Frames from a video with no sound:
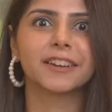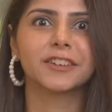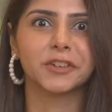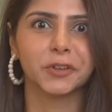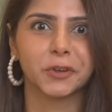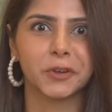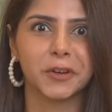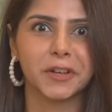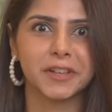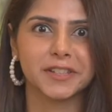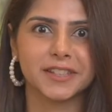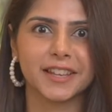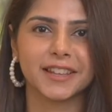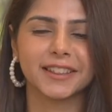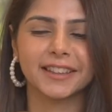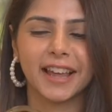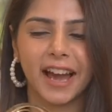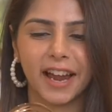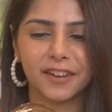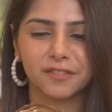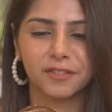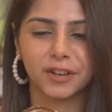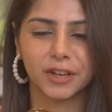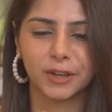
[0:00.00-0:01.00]
earrings in
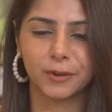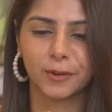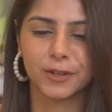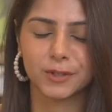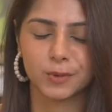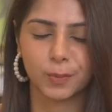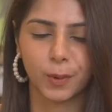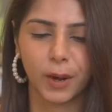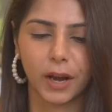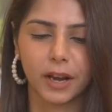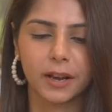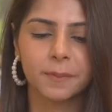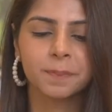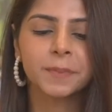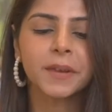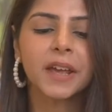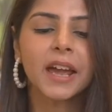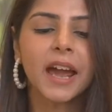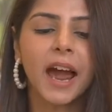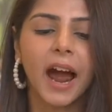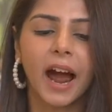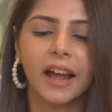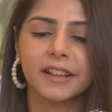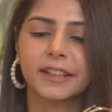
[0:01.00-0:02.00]
that video as well,
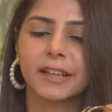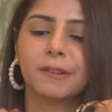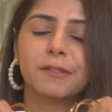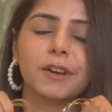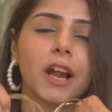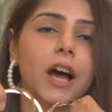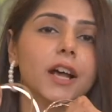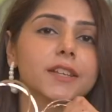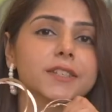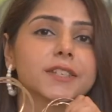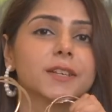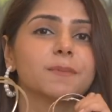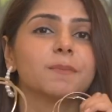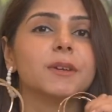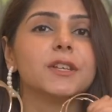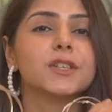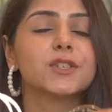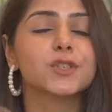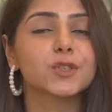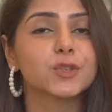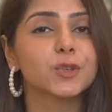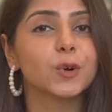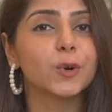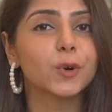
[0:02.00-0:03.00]
and they've lasted me
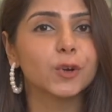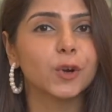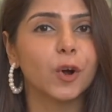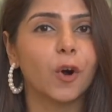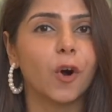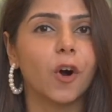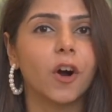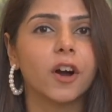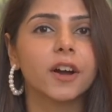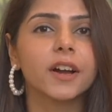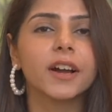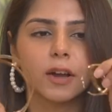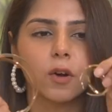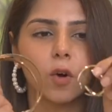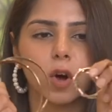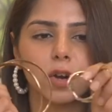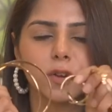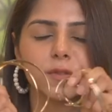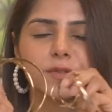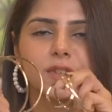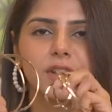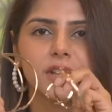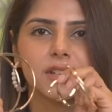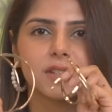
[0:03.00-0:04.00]
so long. All
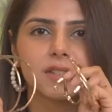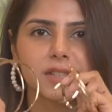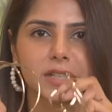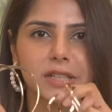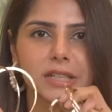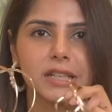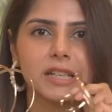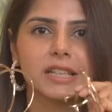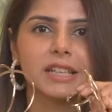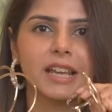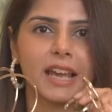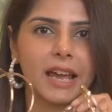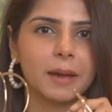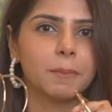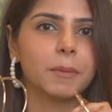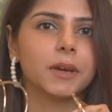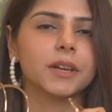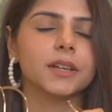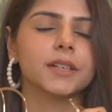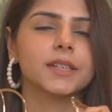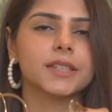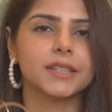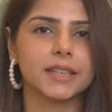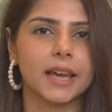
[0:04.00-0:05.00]
of these three came
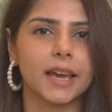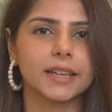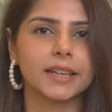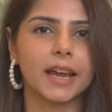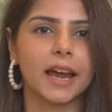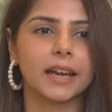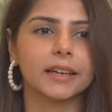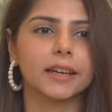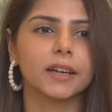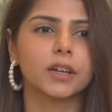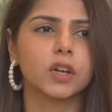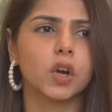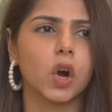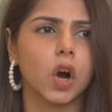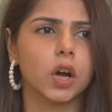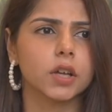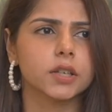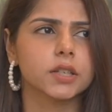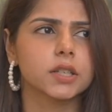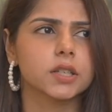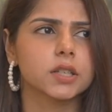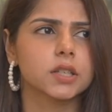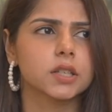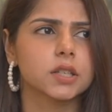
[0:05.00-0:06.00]
in a set and it
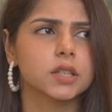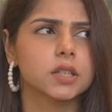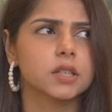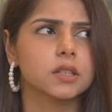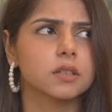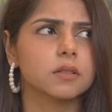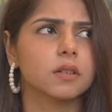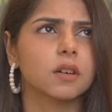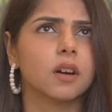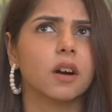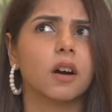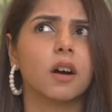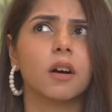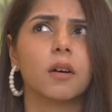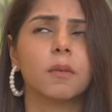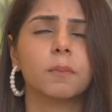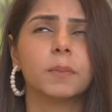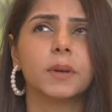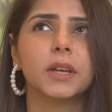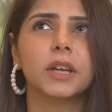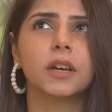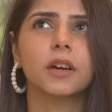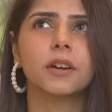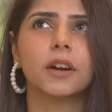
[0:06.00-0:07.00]
cost
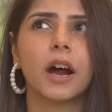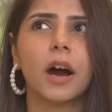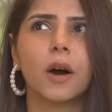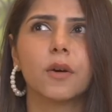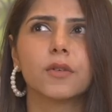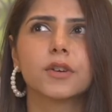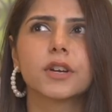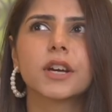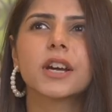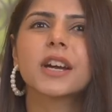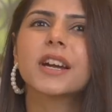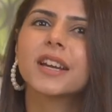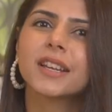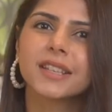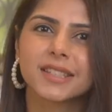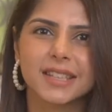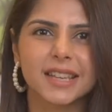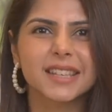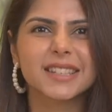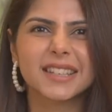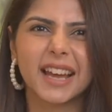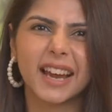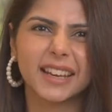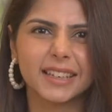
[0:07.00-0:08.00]
me around
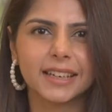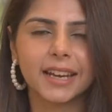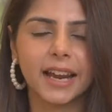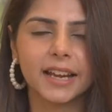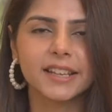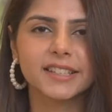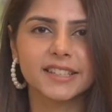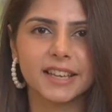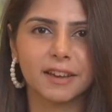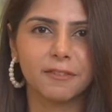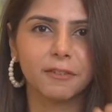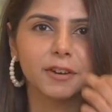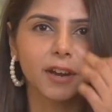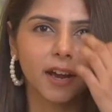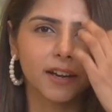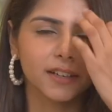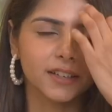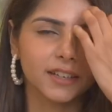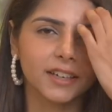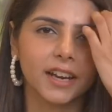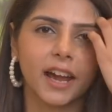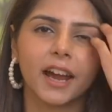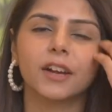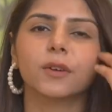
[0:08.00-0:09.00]
$6.99,
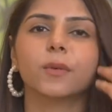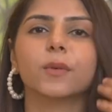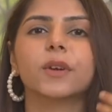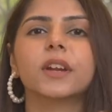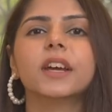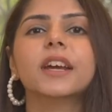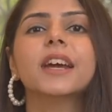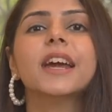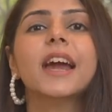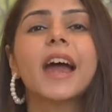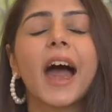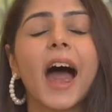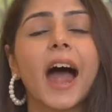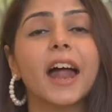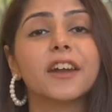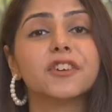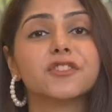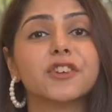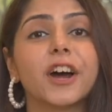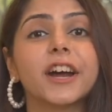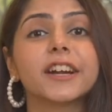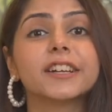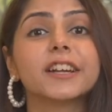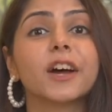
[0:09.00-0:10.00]
$7.99 only.
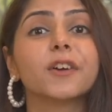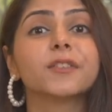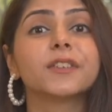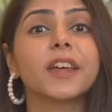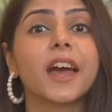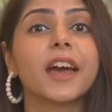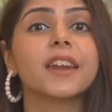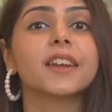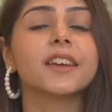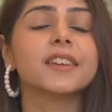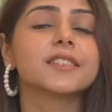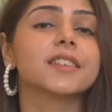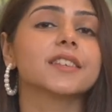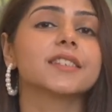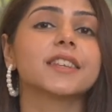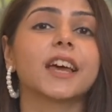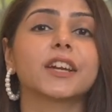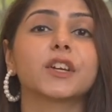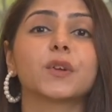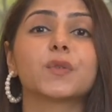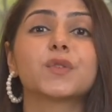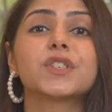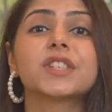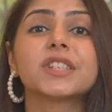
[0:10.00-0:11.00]
And right now there is a
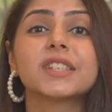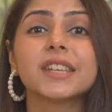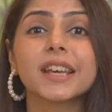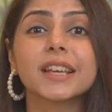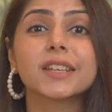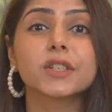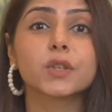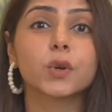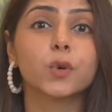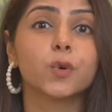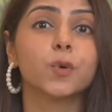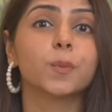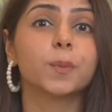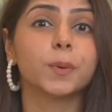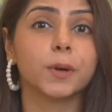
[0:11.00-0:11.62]
set of 6 hoop